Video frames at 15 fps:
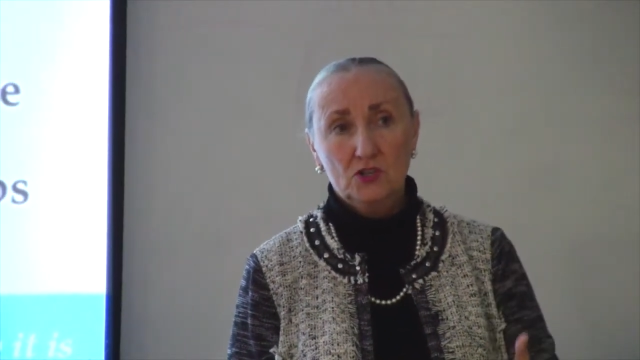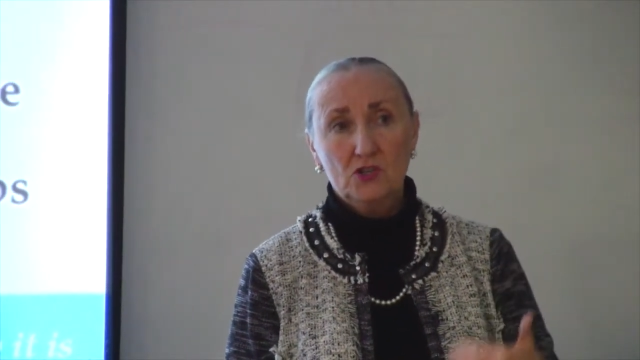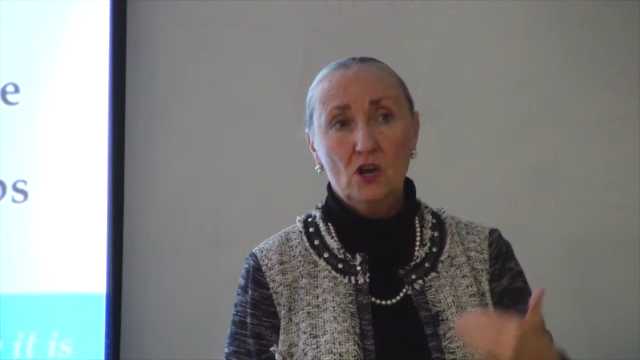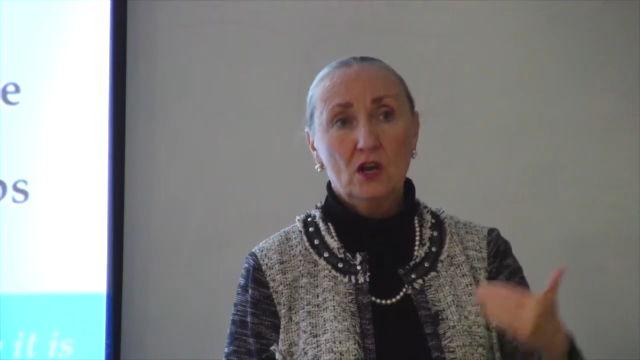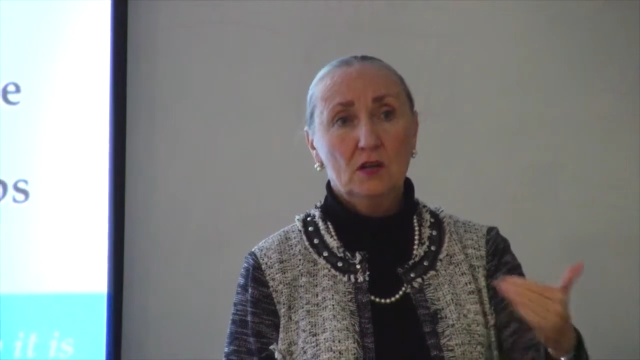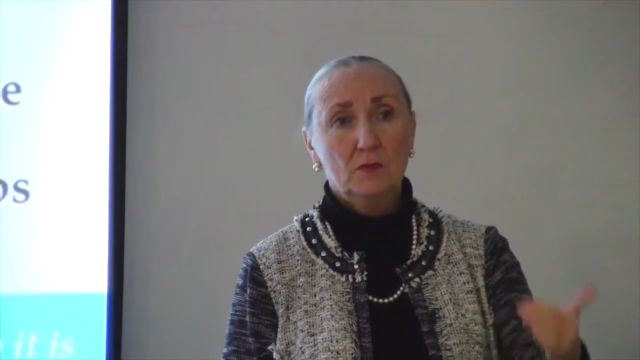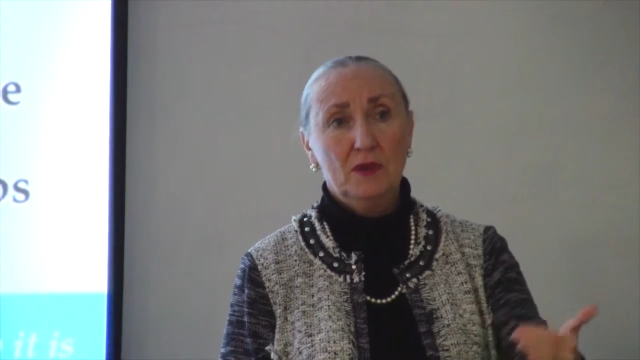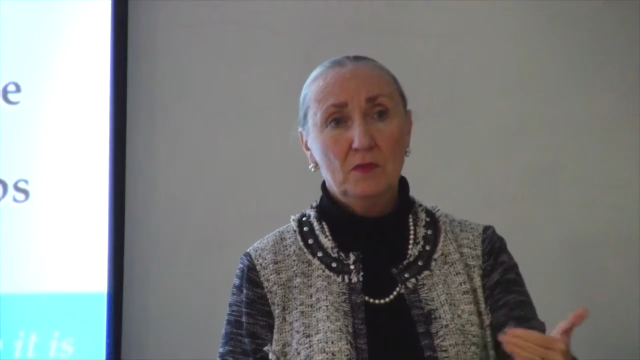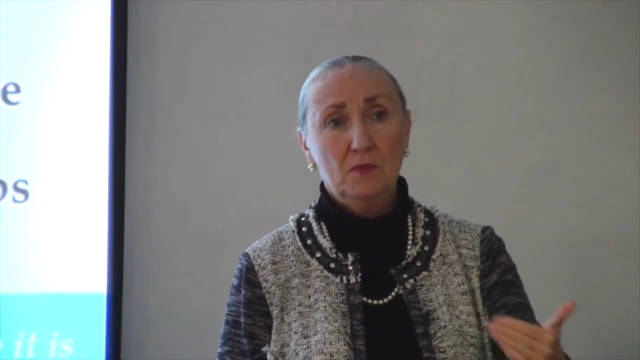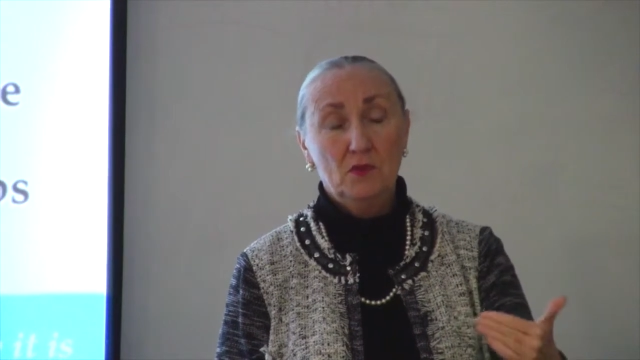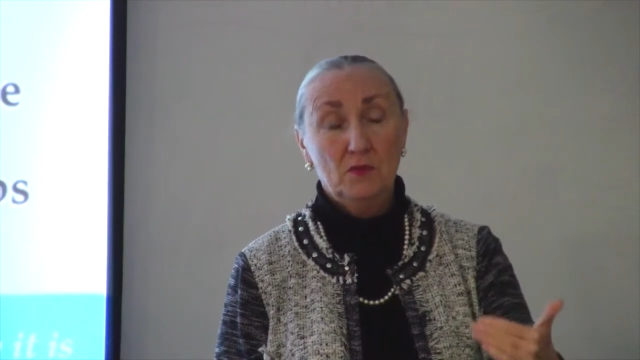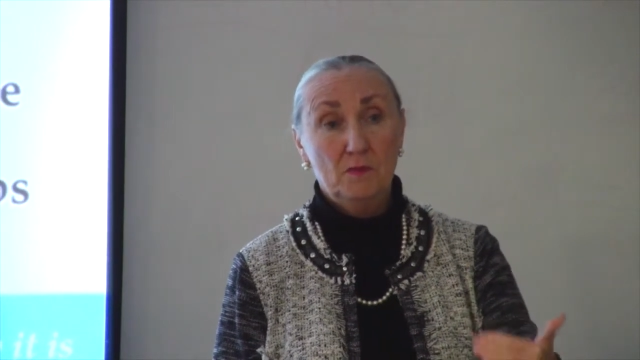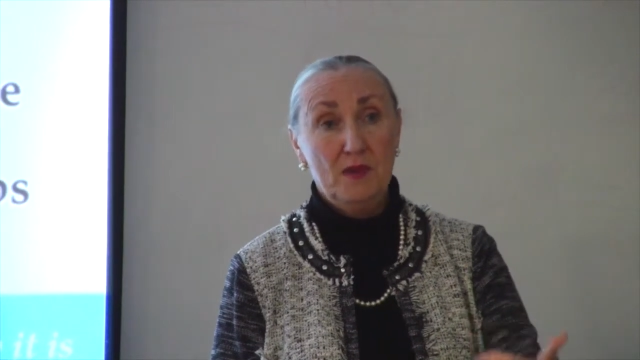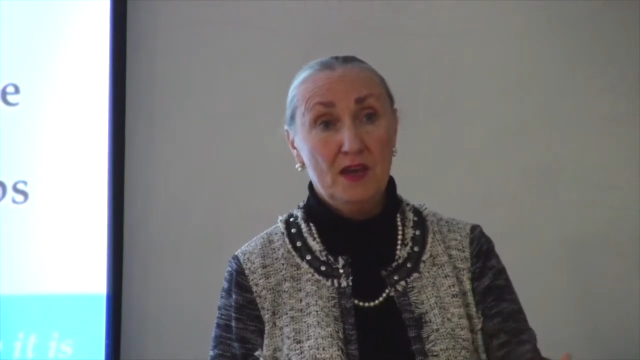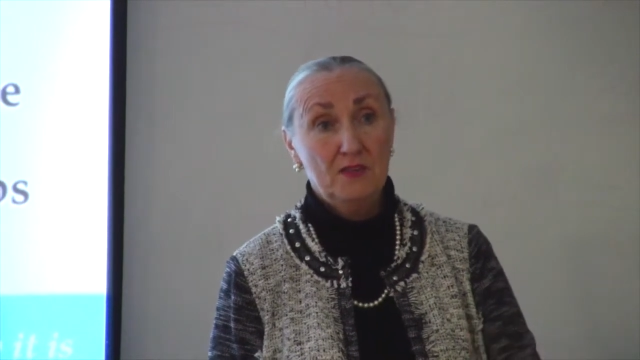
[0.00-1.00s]
talk about
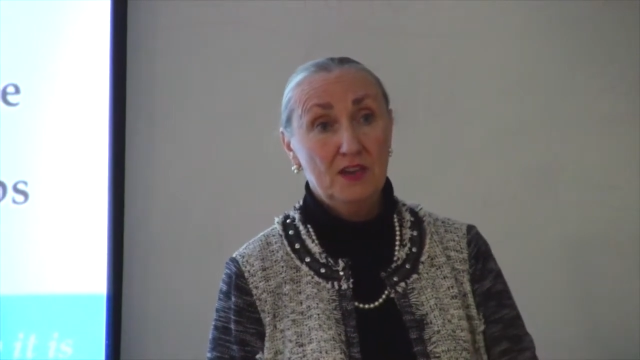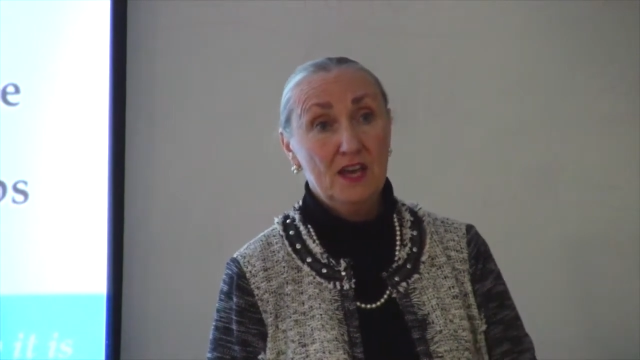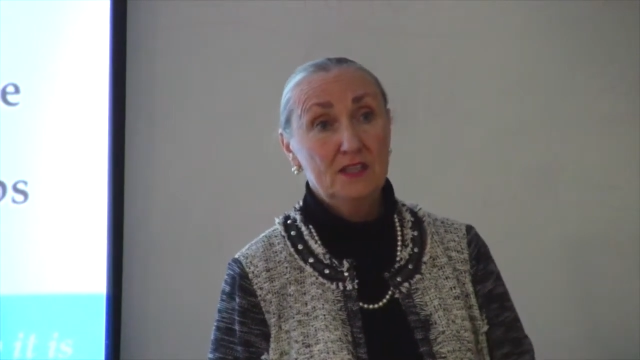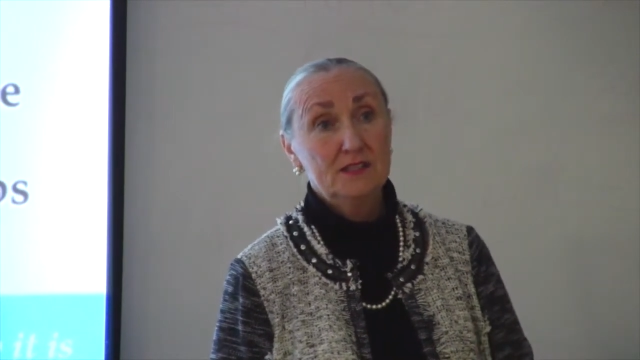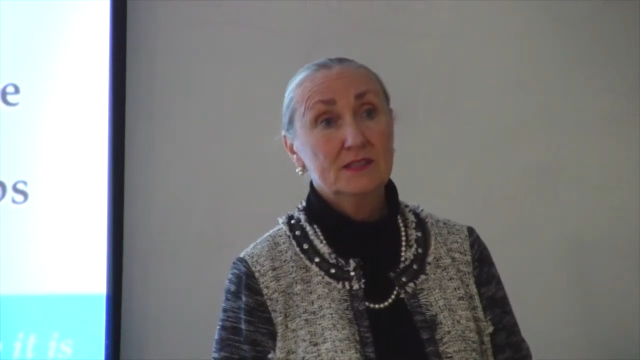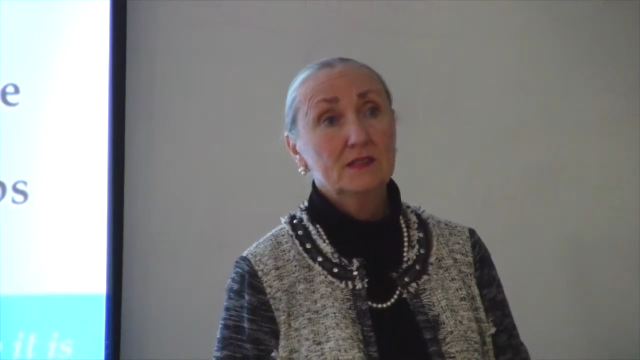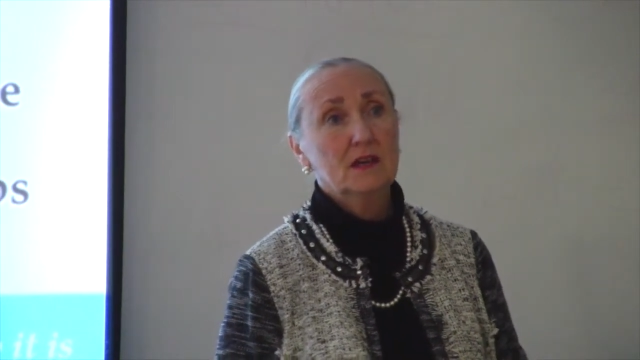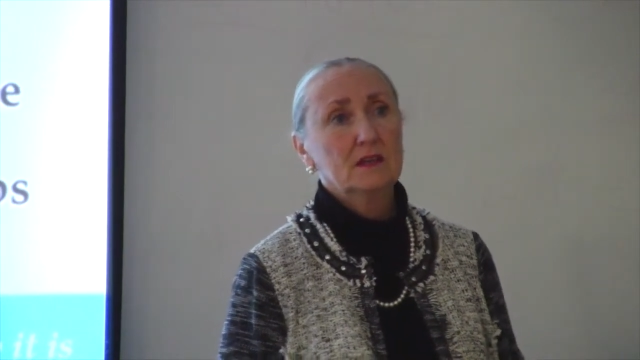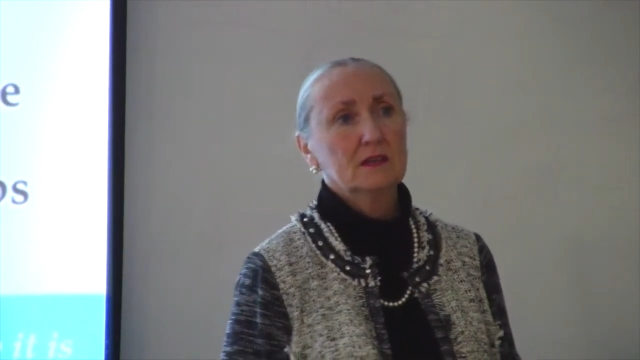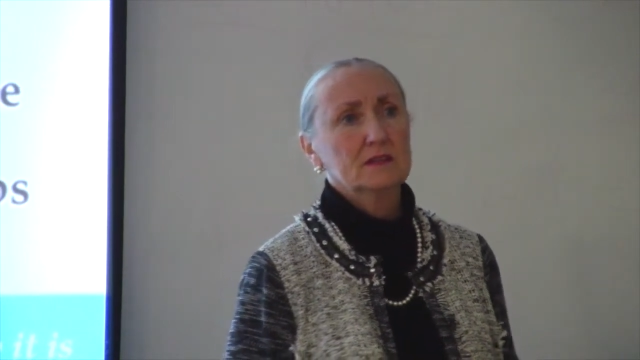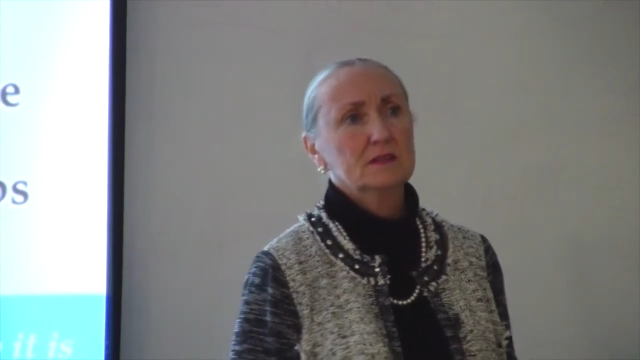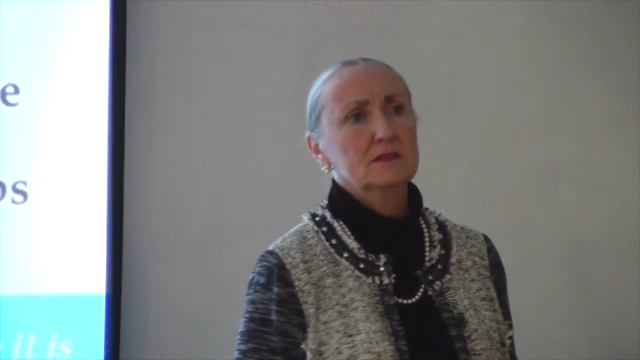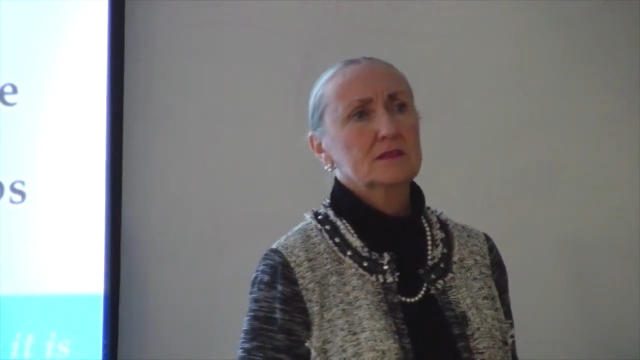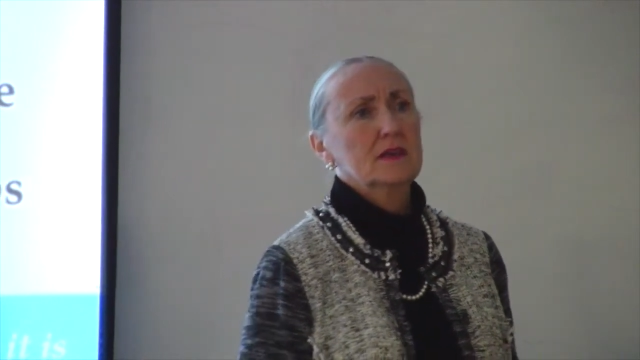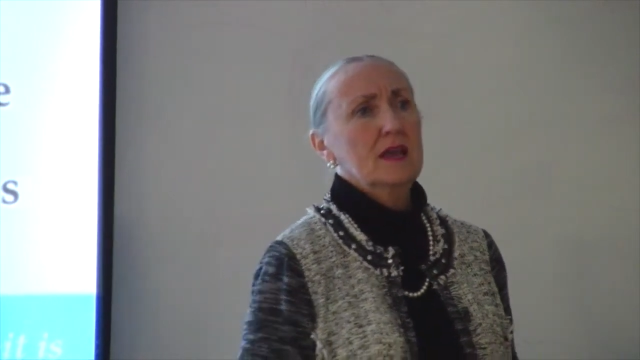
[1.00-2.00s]
both math and
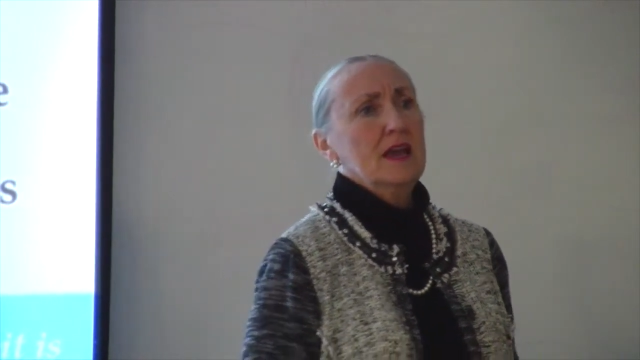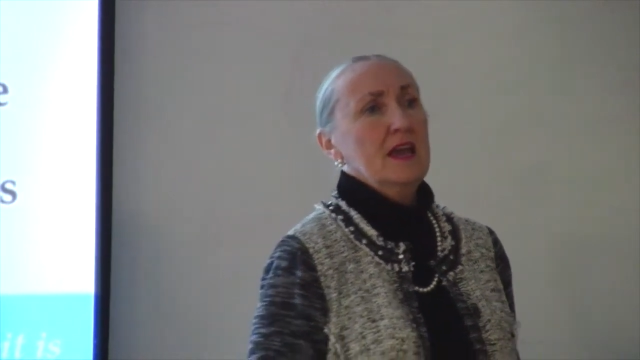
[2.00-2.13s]
science,